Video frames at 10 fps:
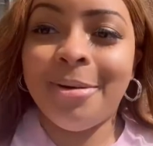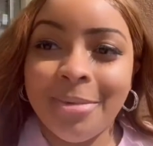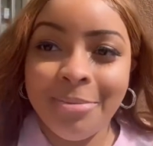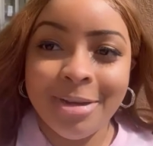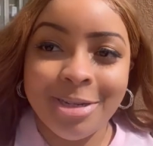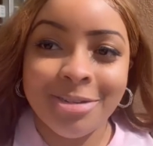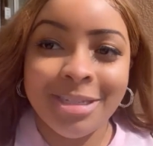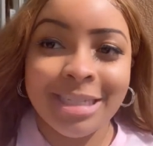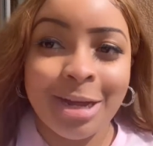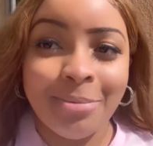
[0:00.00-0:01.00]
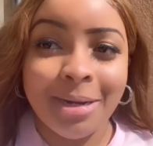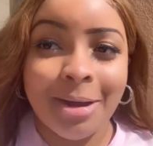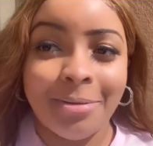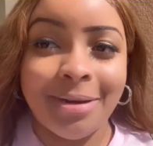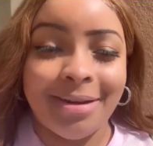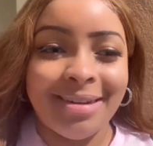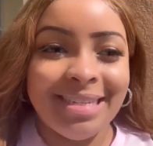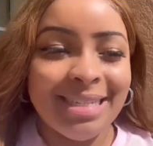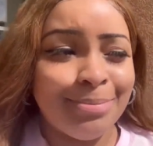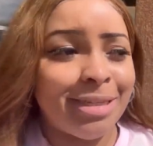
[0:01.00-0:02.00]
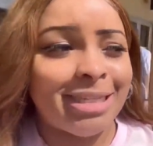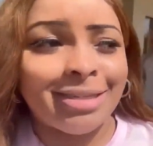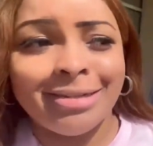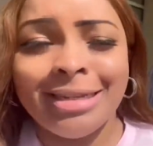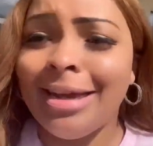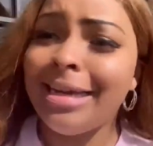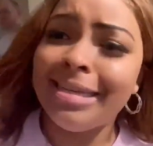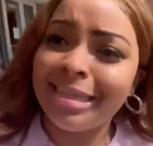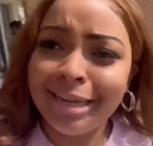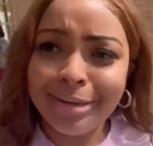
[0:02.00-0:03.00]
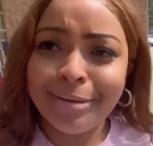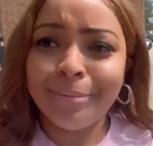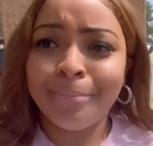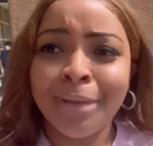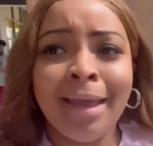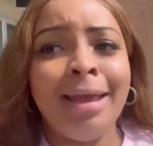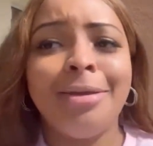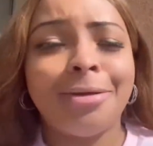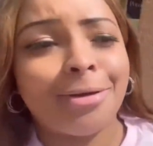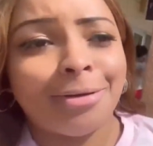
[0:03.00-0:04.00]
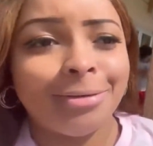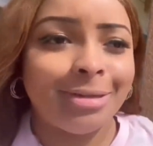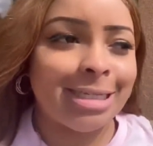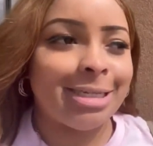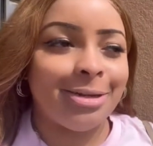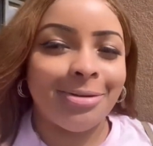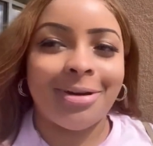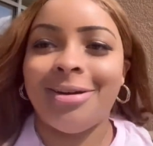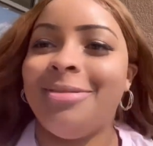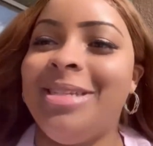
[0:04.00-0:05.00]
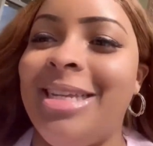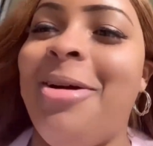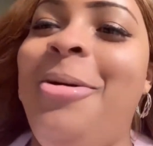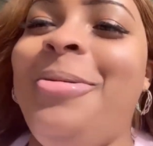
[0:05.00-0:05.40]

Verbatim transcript: my pictures is coming out nice. The sunlight is hitting. The girl looks cute. All right, let let's stop.